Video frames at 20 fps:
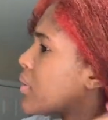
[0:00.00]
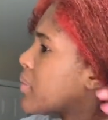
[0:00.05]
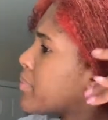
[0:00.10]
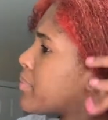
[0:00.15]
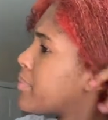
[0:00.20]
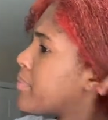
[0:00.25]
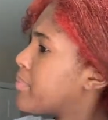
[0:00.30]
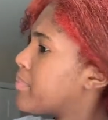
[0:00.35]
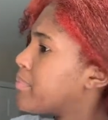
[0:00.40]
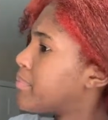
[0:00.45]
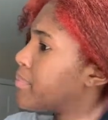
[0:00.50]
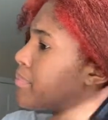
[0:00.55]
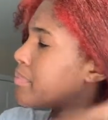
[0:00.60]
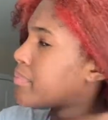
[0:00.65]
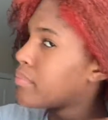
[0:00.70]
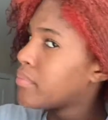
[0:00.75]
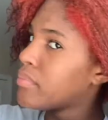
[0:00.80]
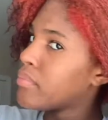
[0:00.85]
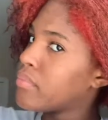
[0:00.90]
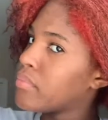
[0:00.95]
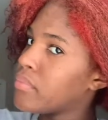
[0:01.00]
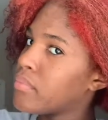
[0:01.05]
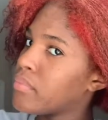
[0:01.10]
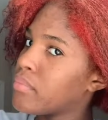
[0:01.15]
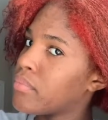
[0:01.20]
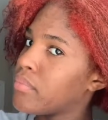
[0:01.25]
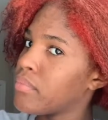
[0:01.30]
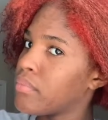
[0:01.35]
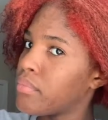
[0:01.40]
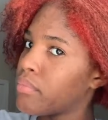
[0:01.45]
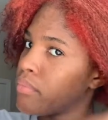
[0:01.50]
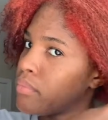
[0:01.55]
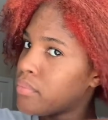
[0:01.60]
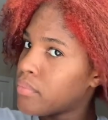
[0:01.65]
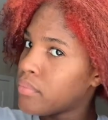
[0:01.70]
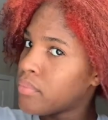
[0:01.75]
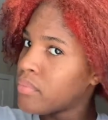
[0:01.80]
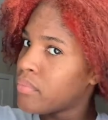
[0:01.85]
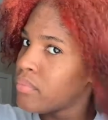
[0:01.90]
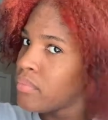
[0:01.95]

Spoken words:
I use 12-inch